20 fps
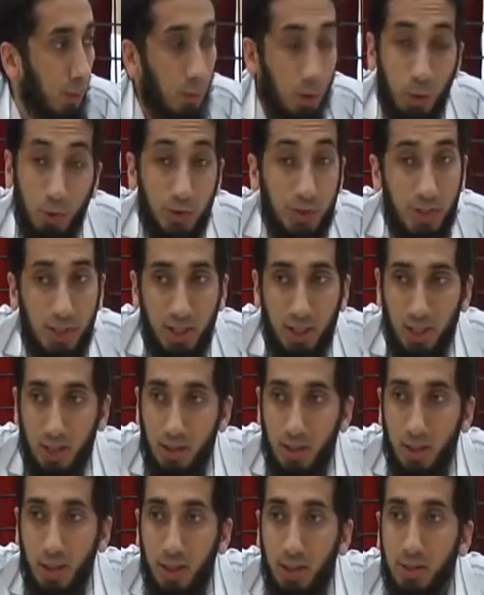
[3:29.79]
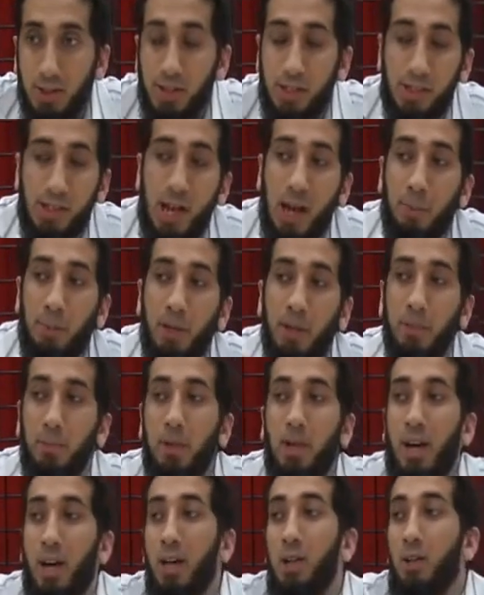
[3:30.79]
We don't see it. This is happening
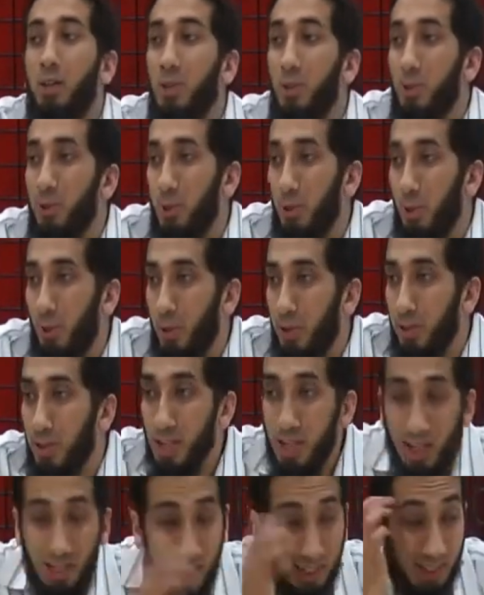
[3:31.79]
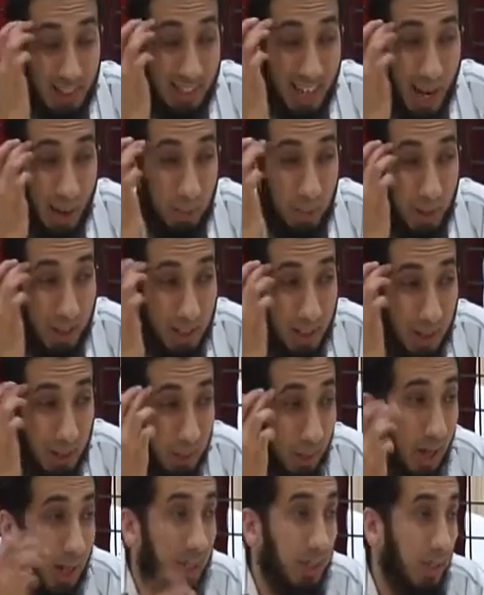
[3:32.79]
behind closed doors. This is happening in
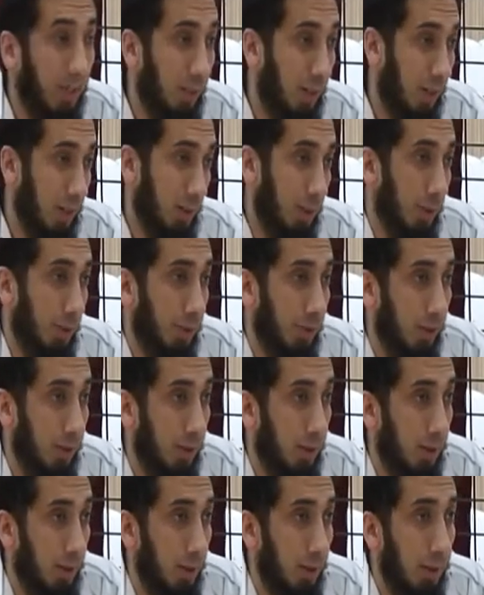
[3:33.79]
the minds of our children.